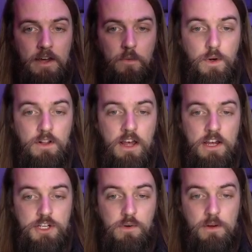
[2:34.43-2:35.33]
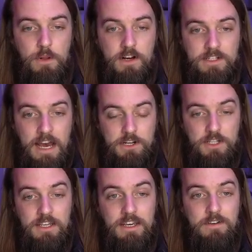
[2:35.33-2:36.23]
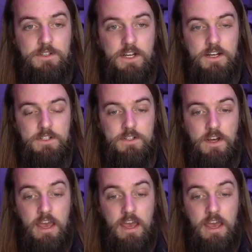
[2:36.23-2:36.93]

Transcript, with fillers: add? Well, GenerateBlocks actually gives us